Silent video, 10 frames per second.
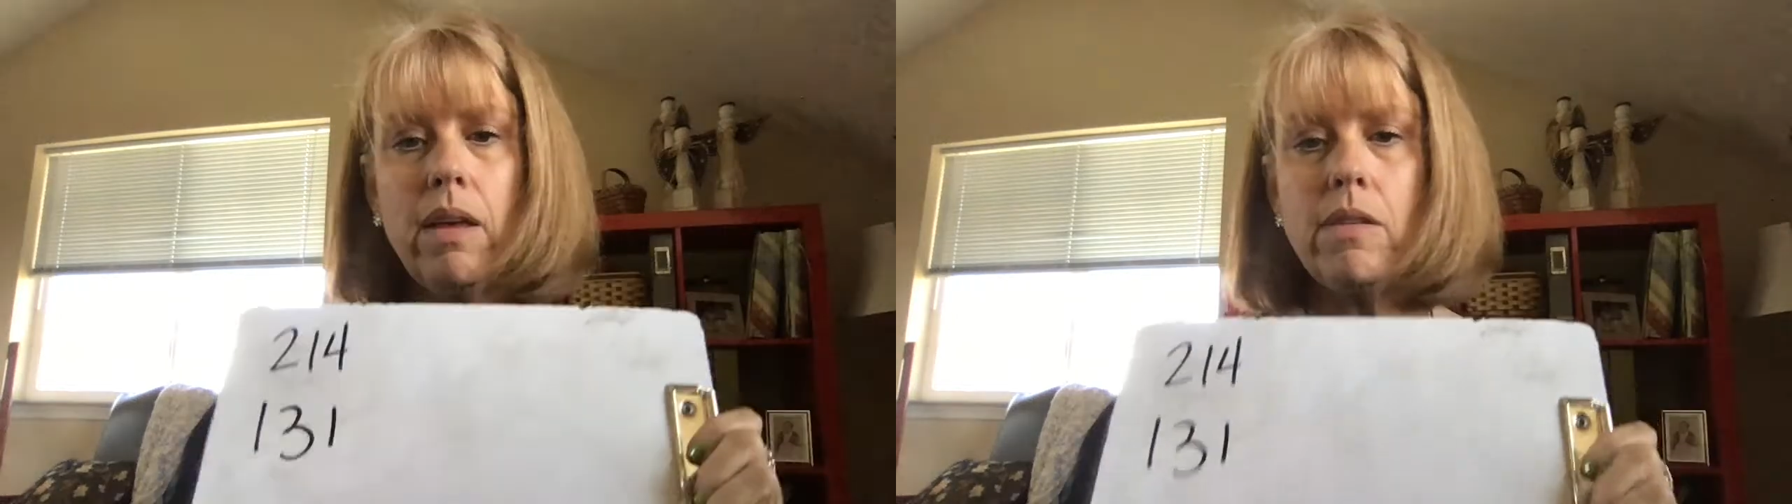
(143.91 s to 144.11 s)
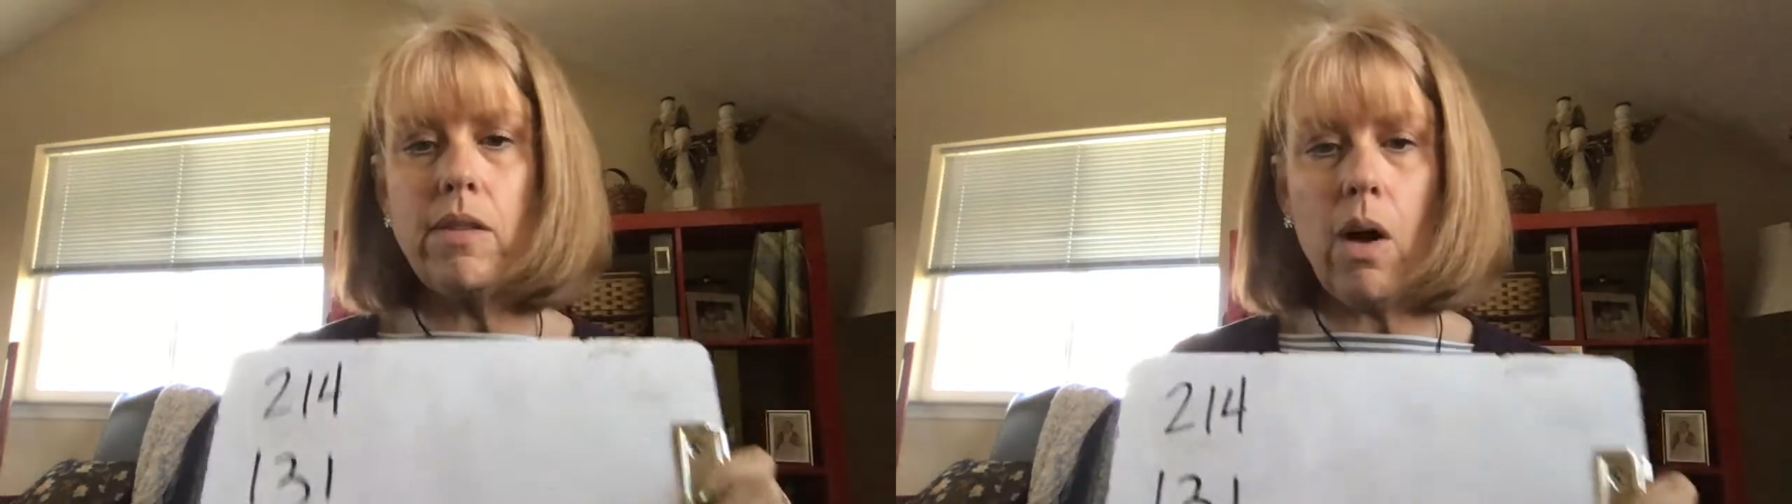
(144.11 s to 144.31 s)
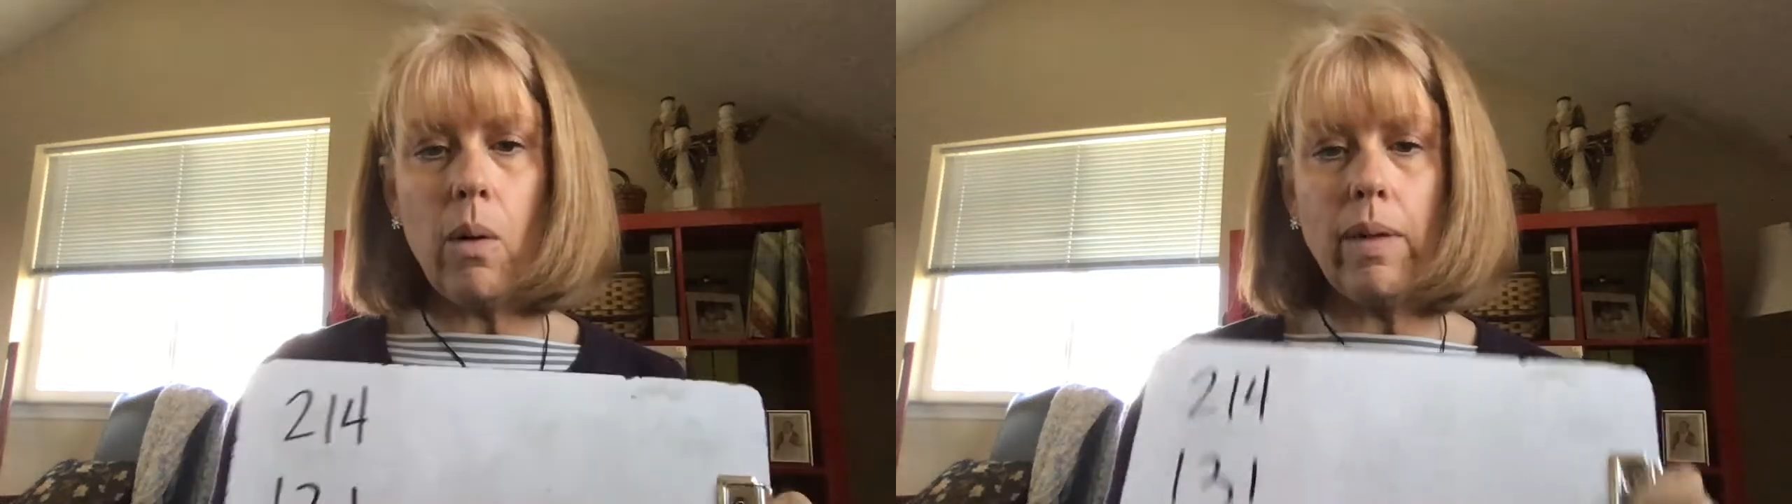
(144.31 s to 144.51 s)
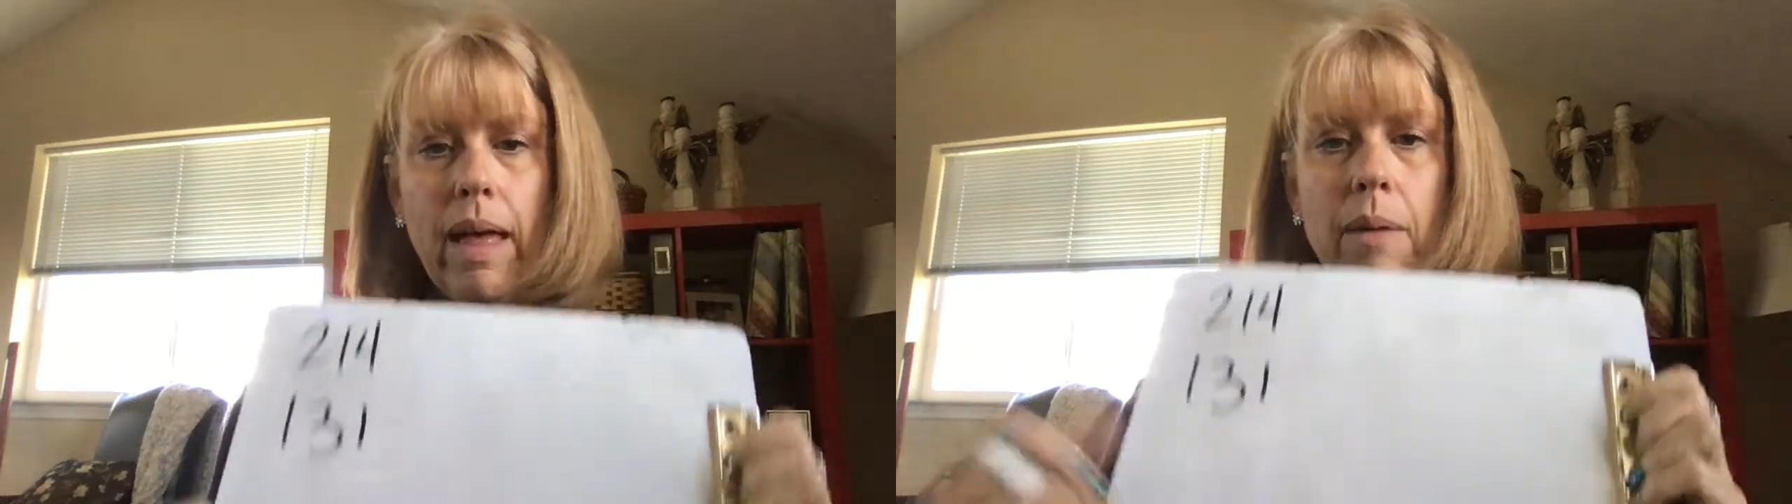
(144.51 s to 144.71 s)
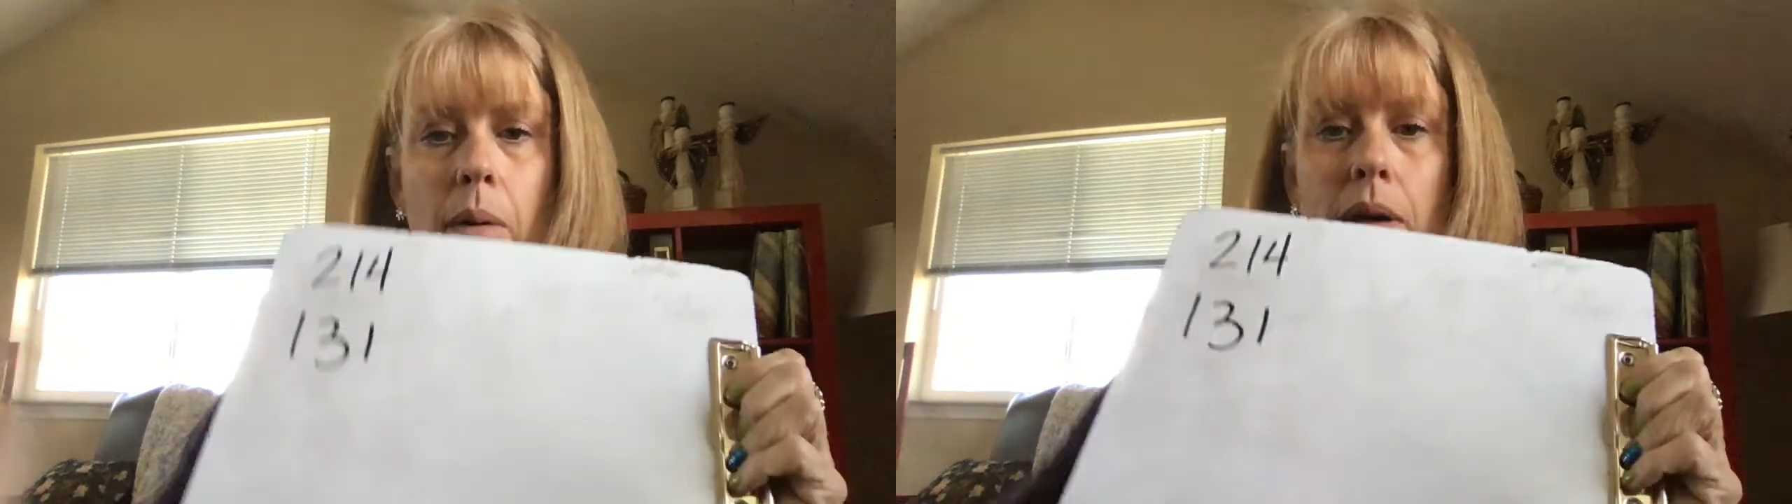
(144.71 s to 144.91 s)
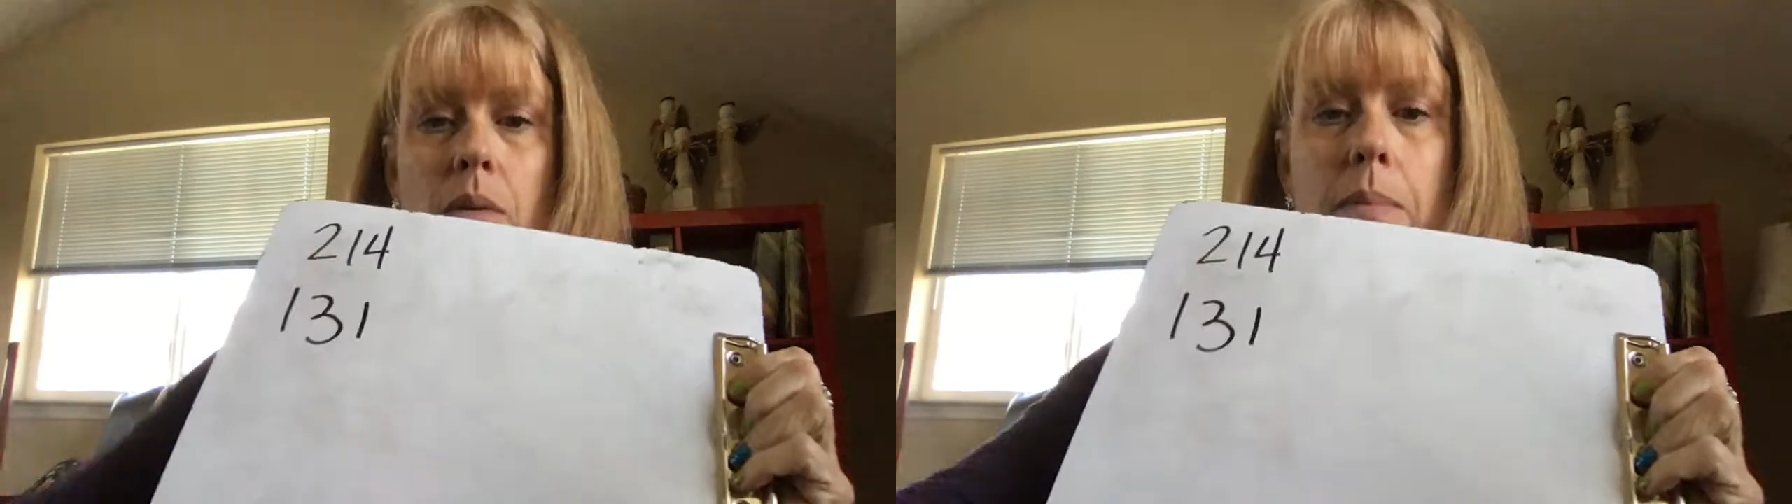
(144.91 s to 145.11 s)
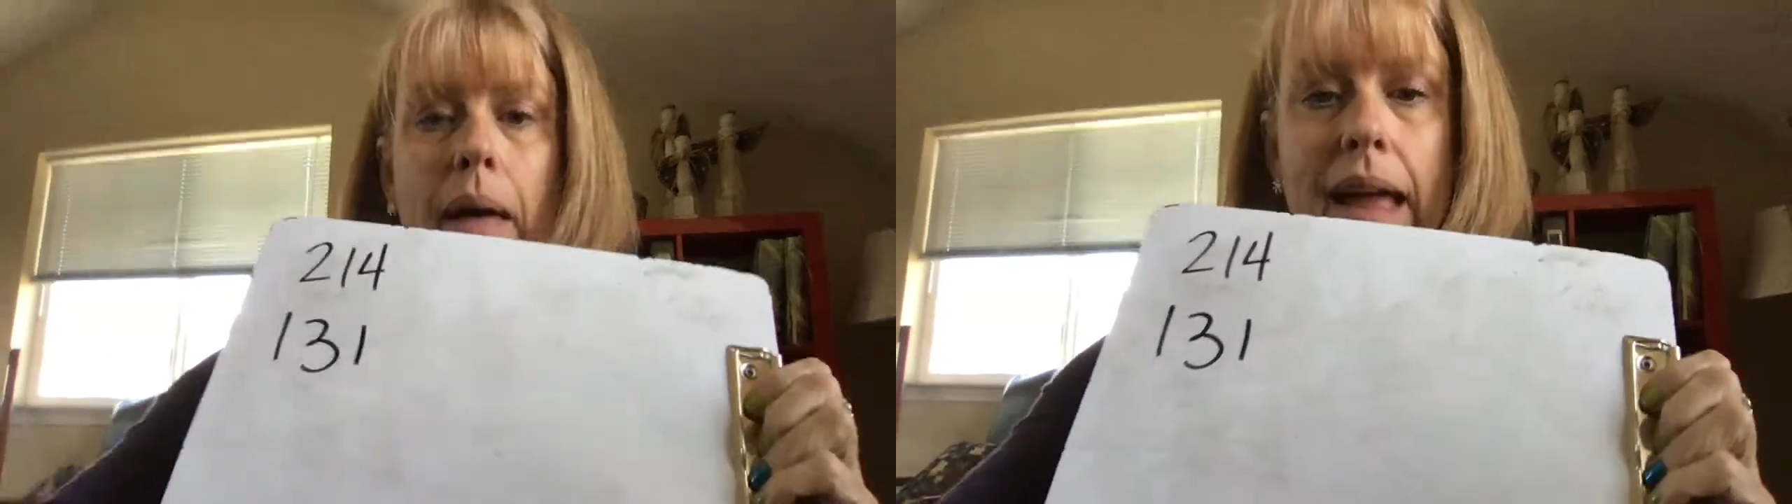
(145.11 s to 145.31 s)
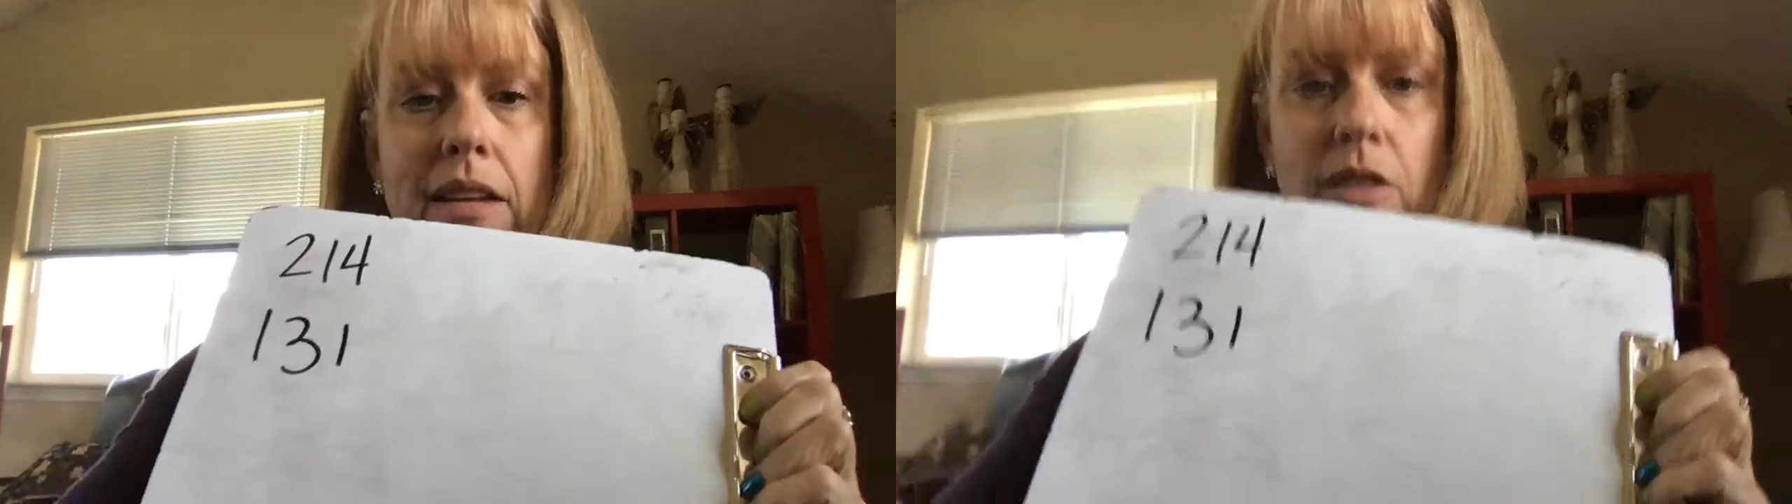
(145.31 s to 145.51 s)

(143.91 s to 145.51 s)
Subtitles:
So I want to remind